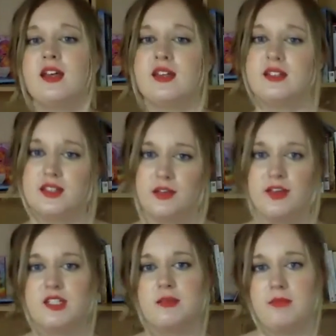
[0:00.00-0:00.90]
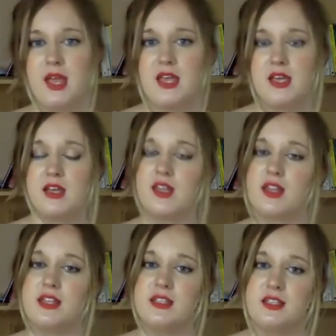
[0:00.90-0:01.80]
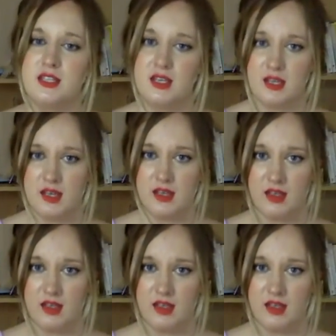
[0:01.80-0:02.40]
and it's going to make cleansing